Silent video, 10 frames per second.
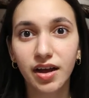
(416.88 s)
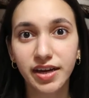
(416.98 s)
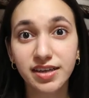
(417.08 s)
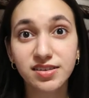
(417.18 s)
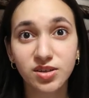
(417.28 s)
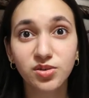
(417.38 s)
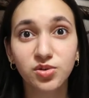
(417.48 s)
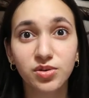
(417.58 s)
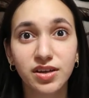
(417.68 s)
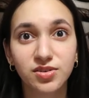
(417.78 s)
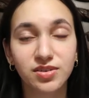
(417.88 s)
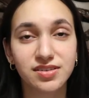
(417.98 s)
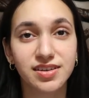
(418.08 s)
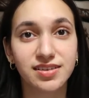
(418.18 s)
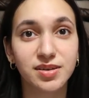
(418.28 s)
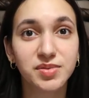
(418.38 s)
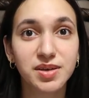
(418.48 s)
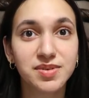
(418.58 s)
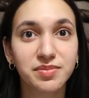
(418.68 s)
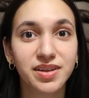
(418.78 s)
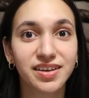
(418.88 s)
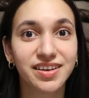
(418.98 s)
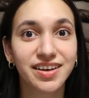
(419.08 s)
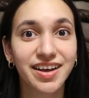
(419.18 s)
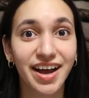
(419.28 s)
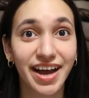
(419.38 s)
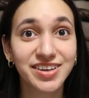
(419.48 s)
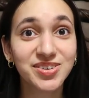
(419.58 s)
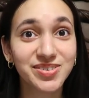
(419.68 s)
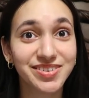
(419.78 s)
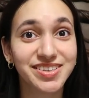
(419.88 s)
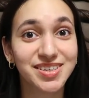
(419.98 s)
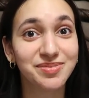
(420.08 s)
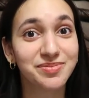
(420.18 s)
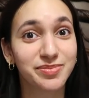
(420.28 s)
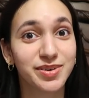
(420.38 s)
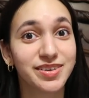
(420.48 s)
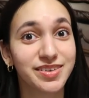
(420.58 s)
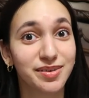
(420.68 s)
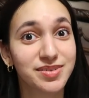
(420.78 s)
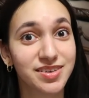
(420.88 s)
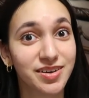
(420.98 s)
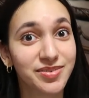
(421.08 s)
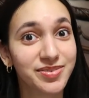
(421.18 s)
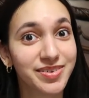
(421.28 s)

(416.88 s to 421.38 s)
And I still do that to this day. Sometimes I'm like, I do some pretty dumb stuff,